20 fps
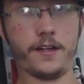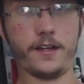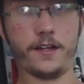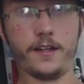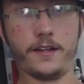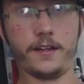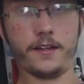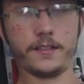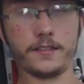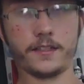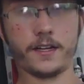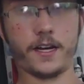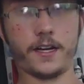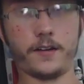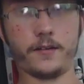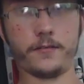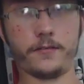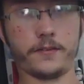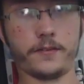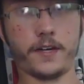it's
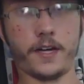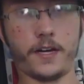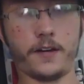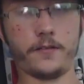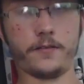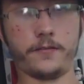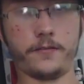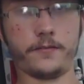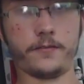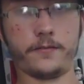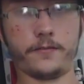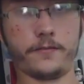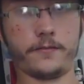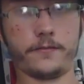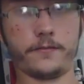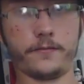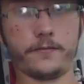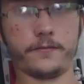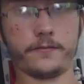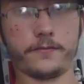kind of kind of
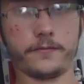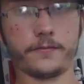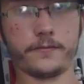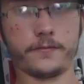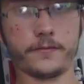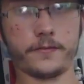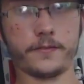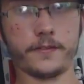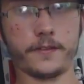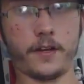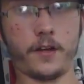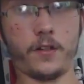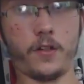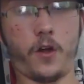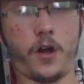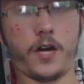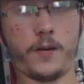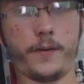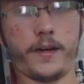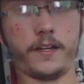
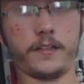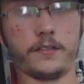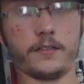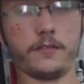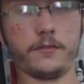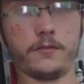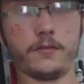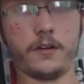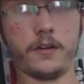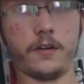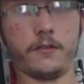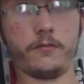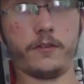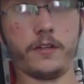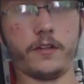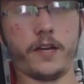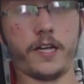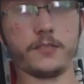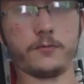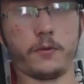alarming to uh,
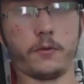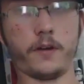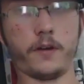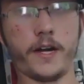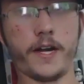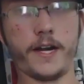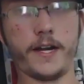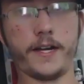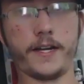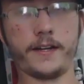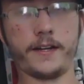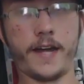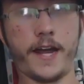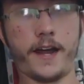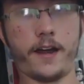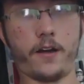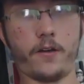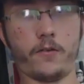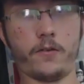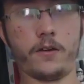realize where we're heading
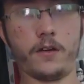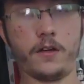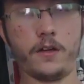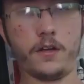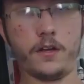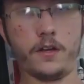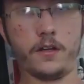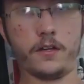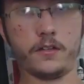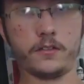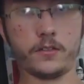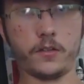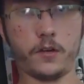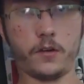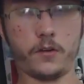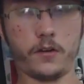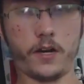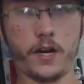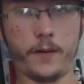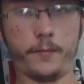now.
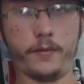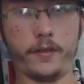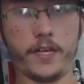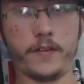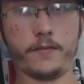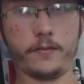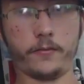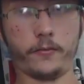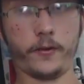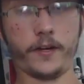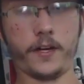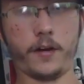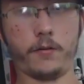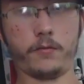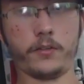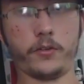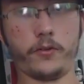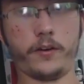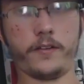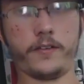So I believe if we
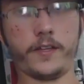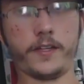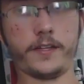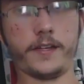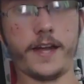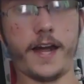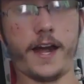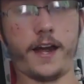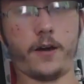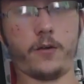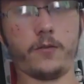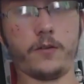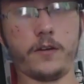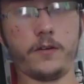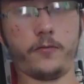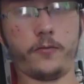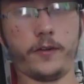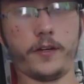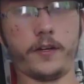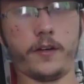don't do anything now,
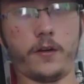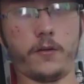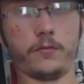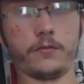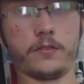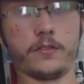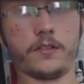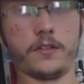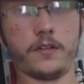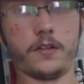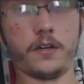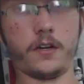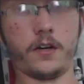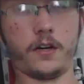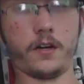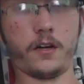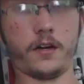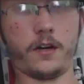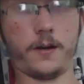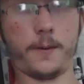if we don't
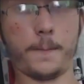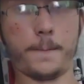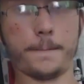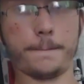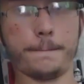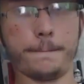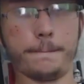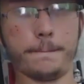uh,